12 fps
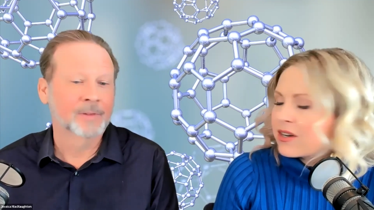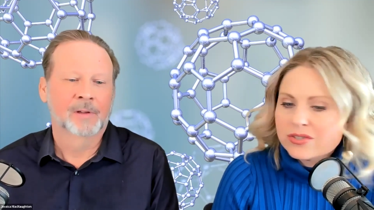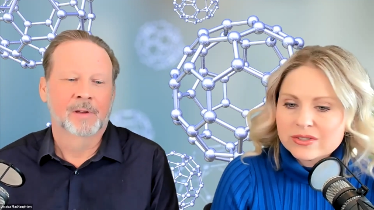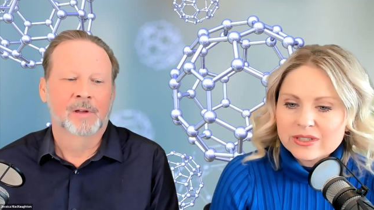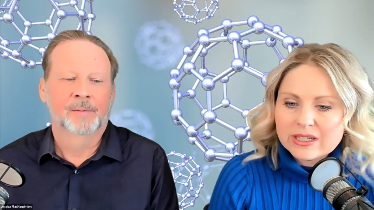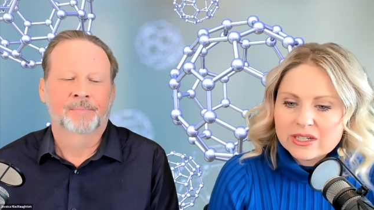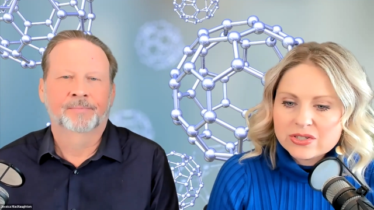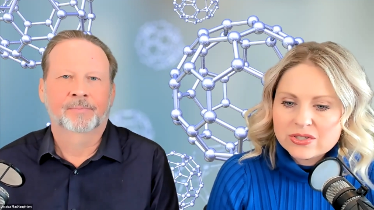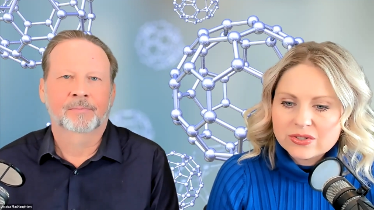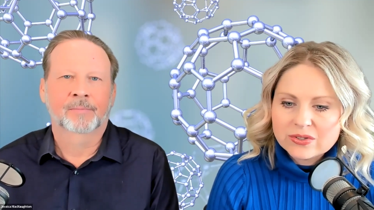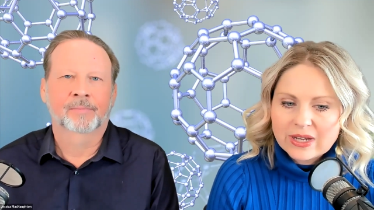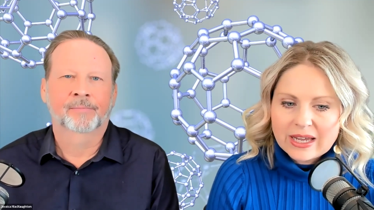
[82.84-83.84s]
Speaker 1: actually
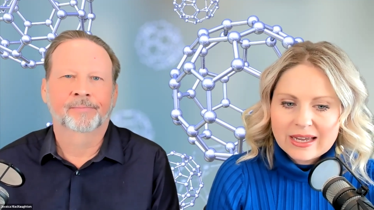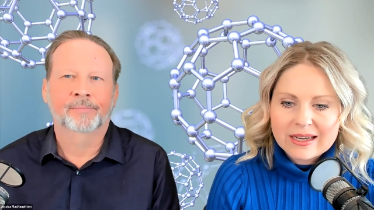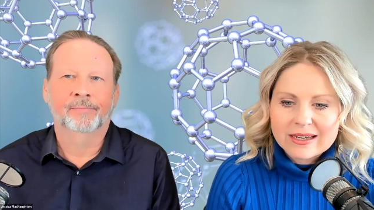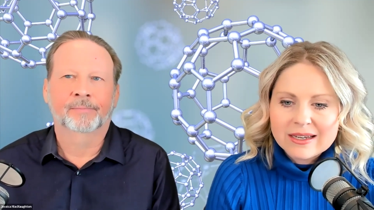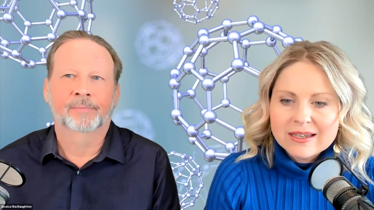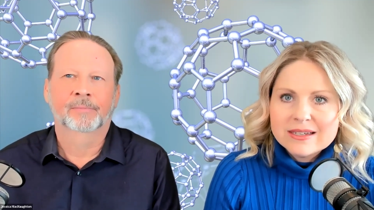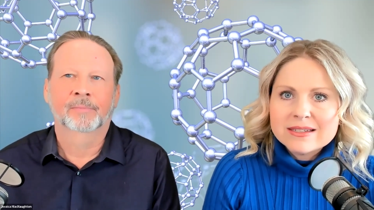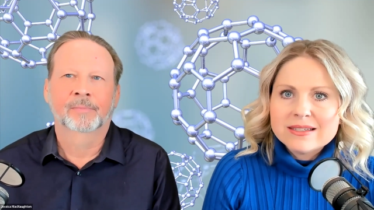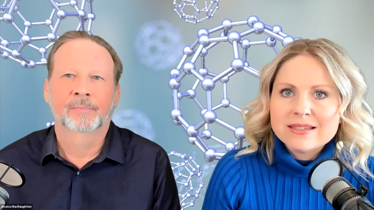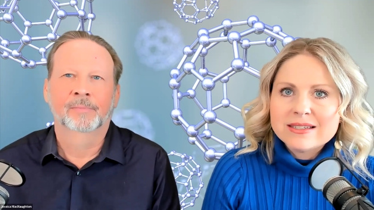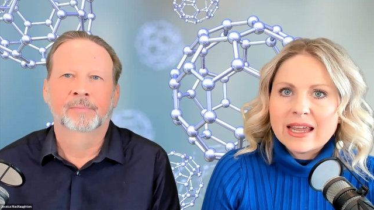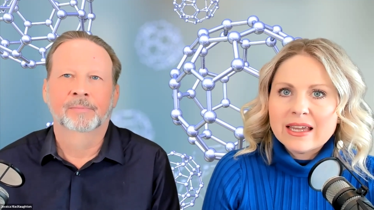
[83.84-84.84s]
issued a
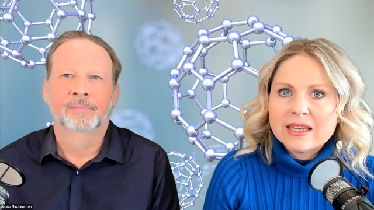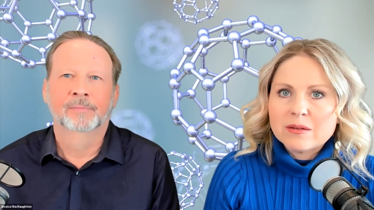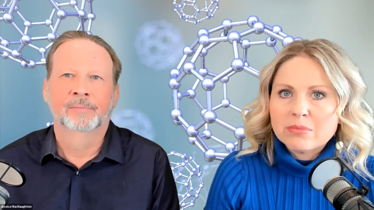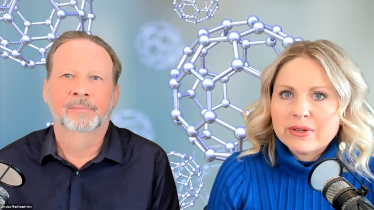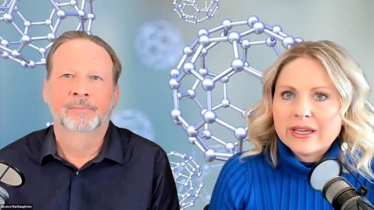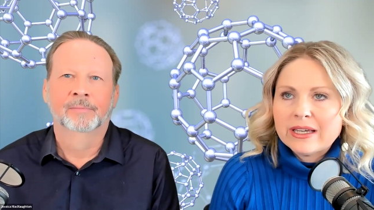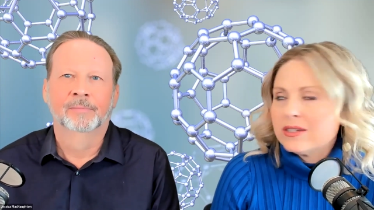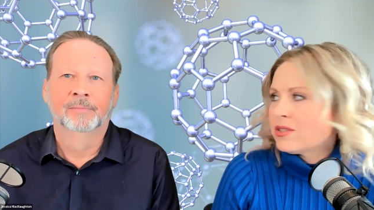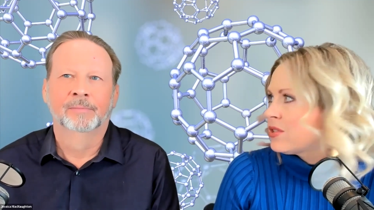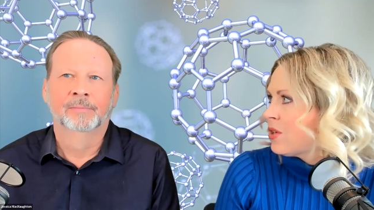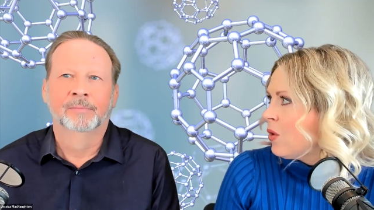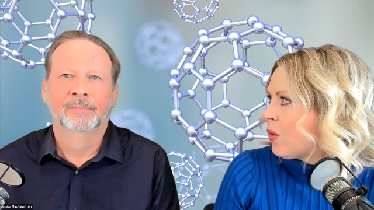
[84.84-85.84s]
stay in
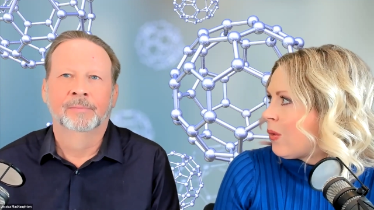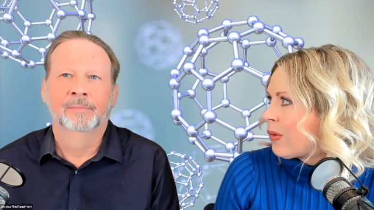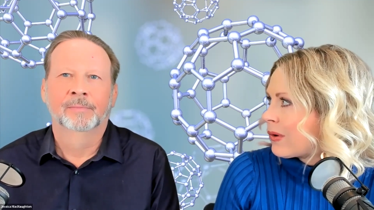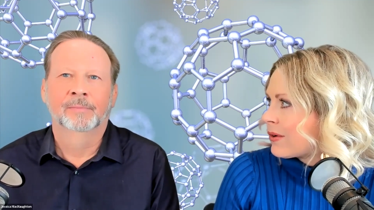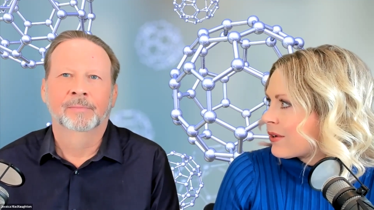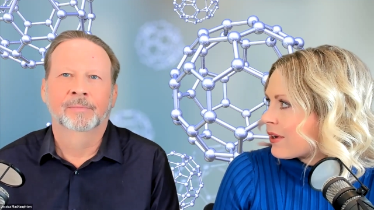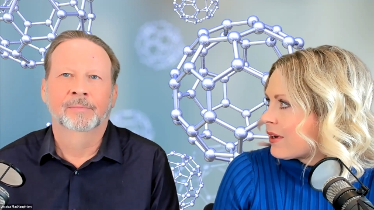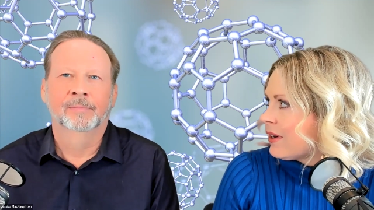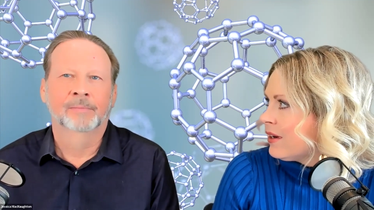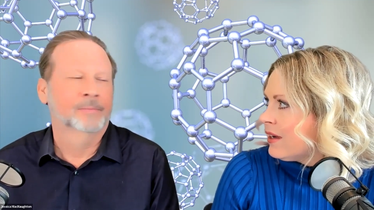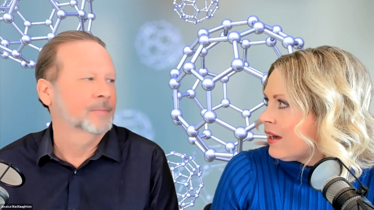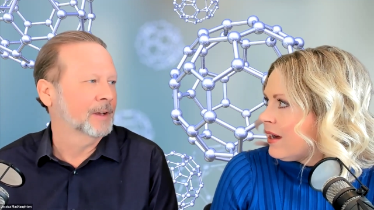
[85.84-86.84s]
place order
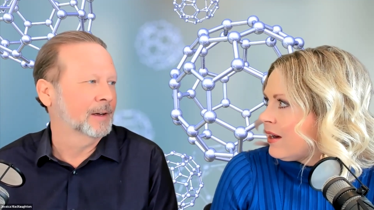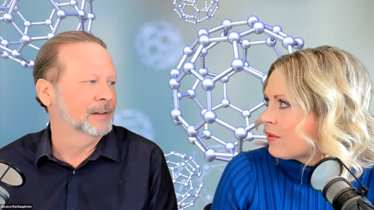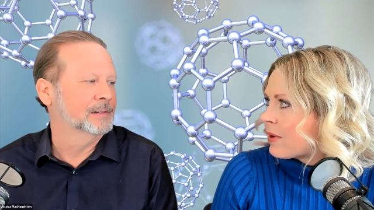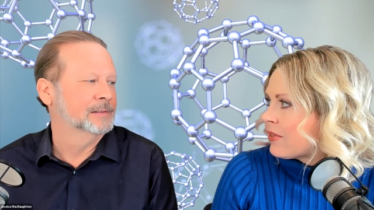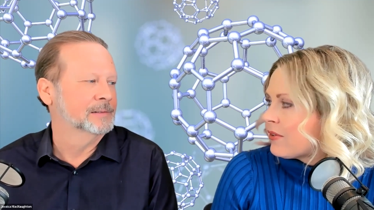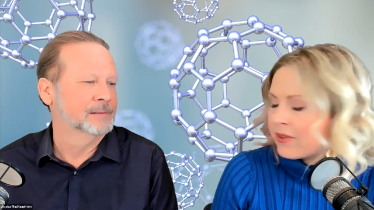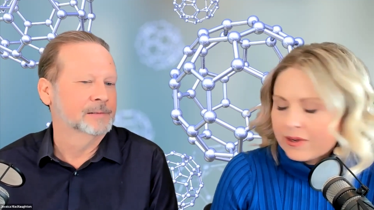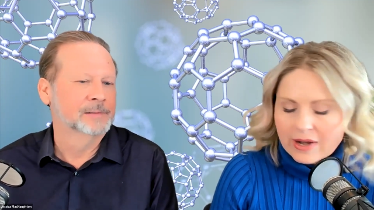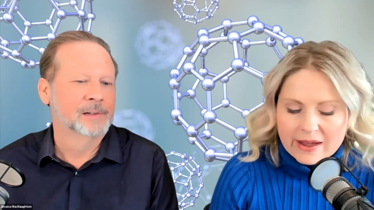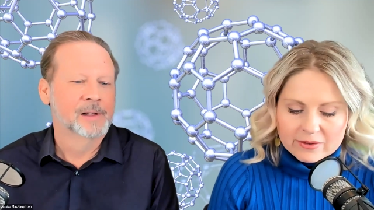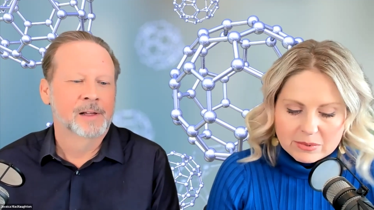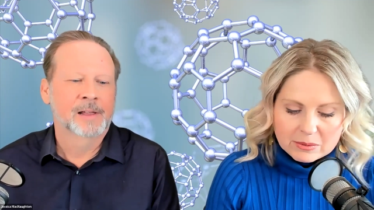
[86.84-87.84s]
uh, yeah. rather than
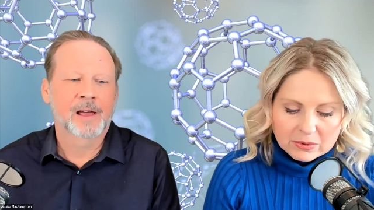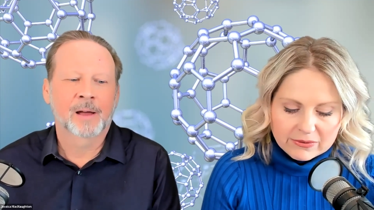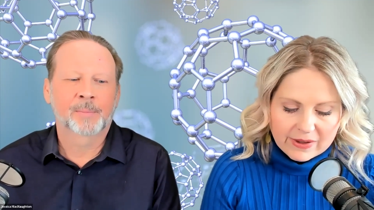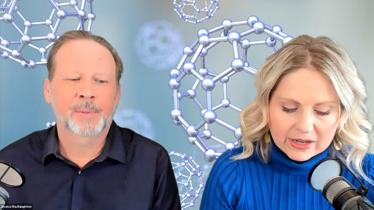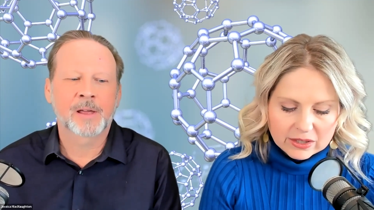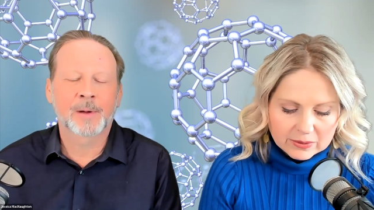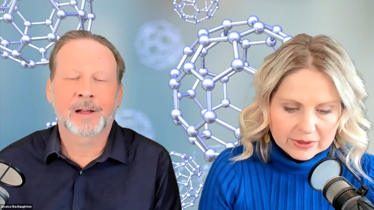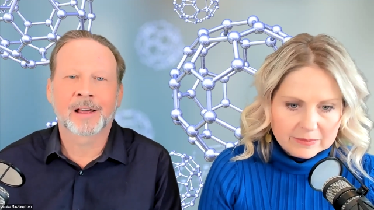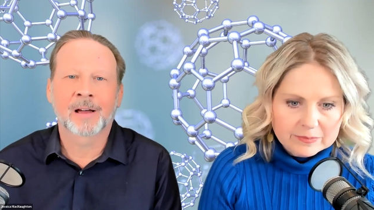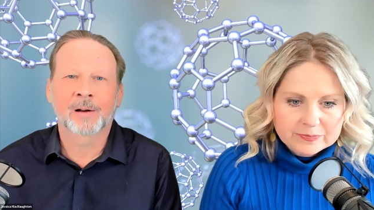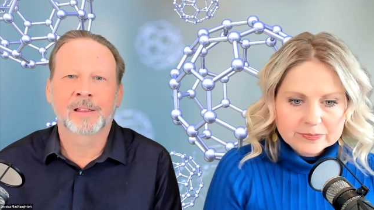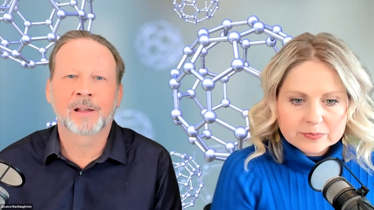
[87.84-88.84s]
having people yeah, Pima
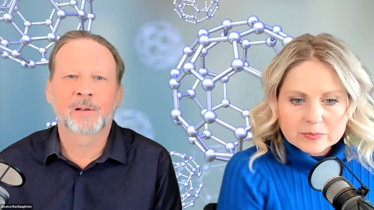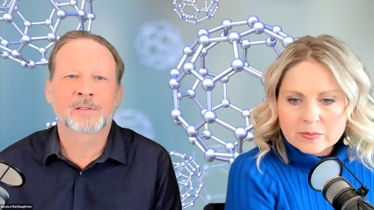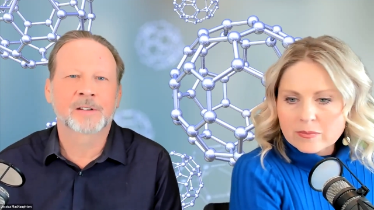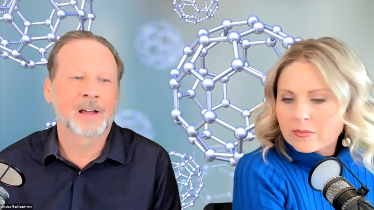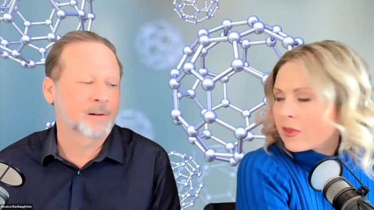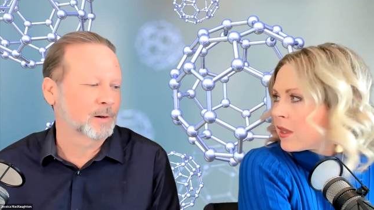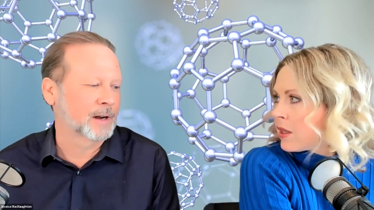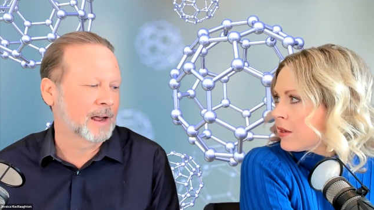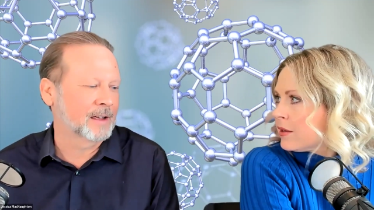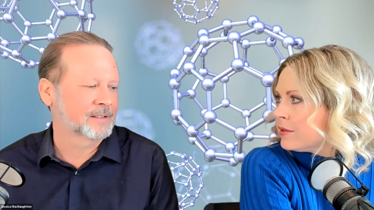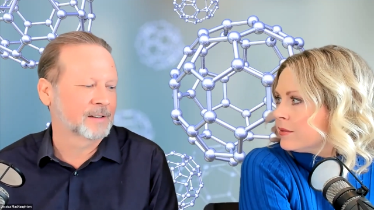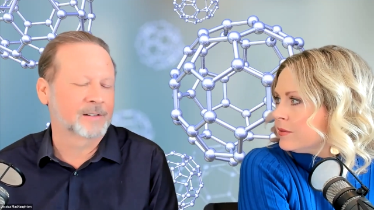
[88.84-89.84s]
County,
Speaker 2: they use nitric
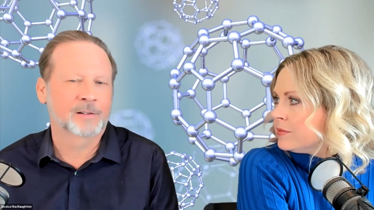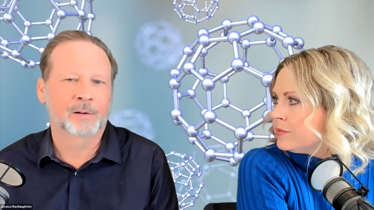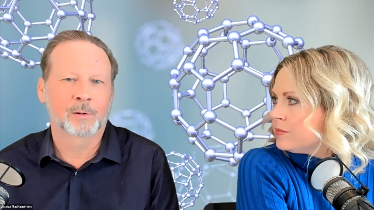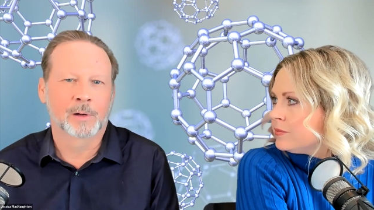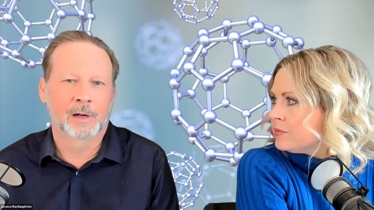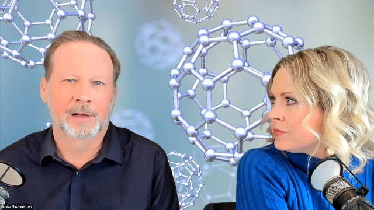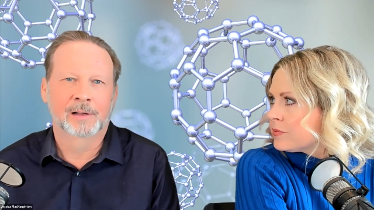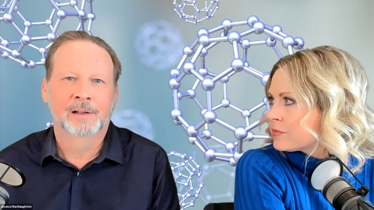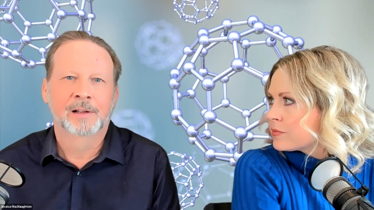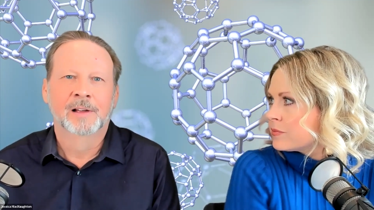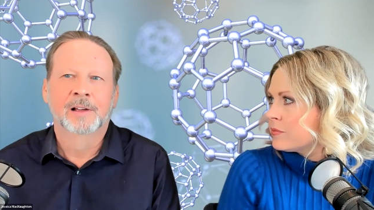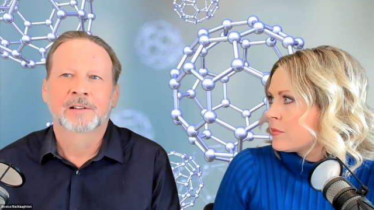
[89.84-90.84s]
acid to uh,
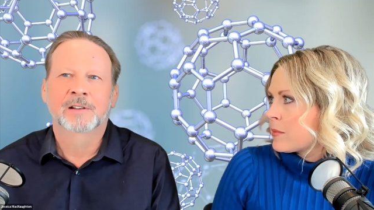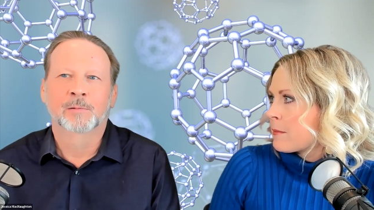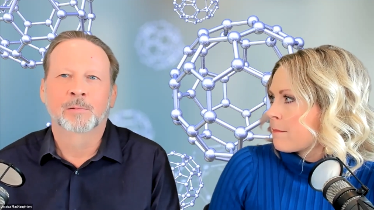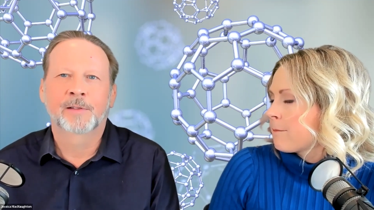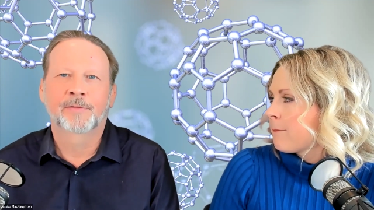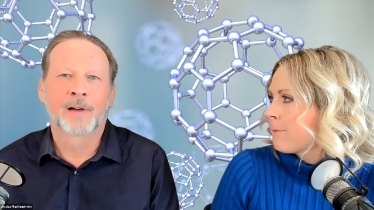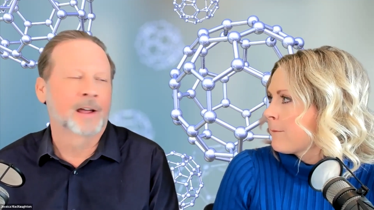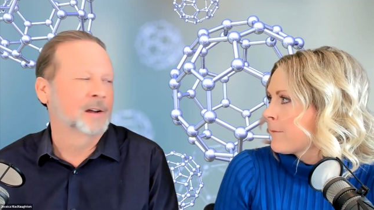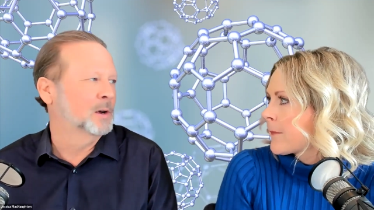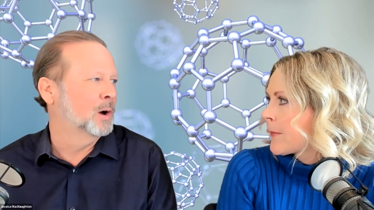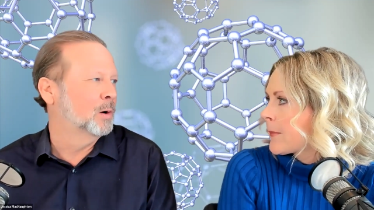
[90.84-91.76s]
to refine